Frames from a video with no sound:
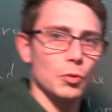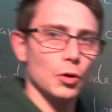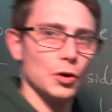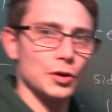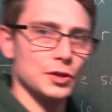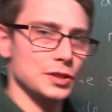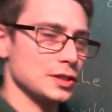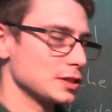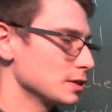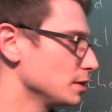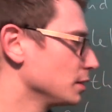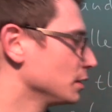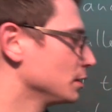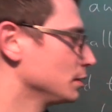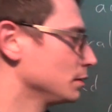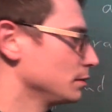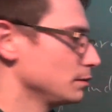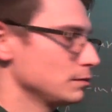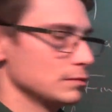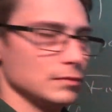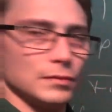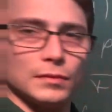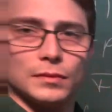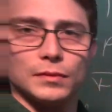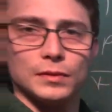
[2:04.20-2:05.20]
what
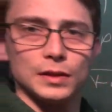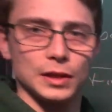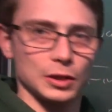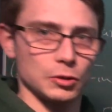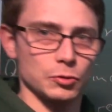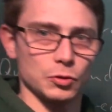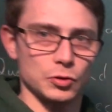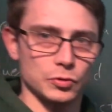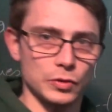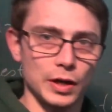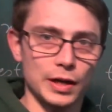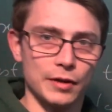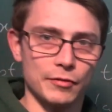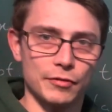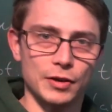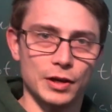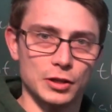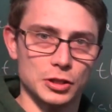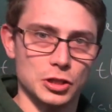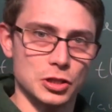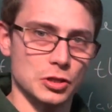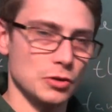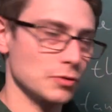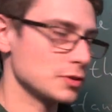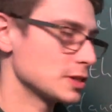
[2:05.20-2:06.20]
a quadratic
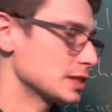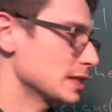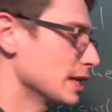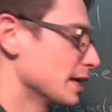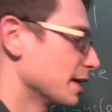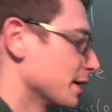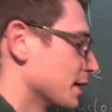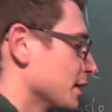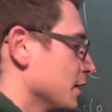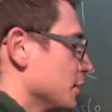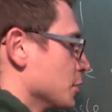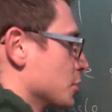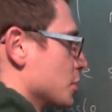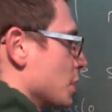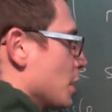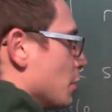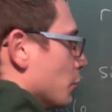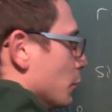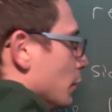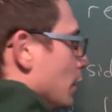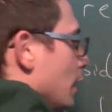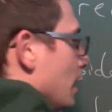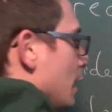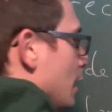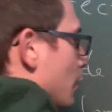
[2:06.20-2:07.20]
function looks like in
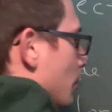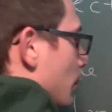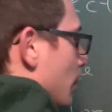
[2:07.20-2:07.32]
general.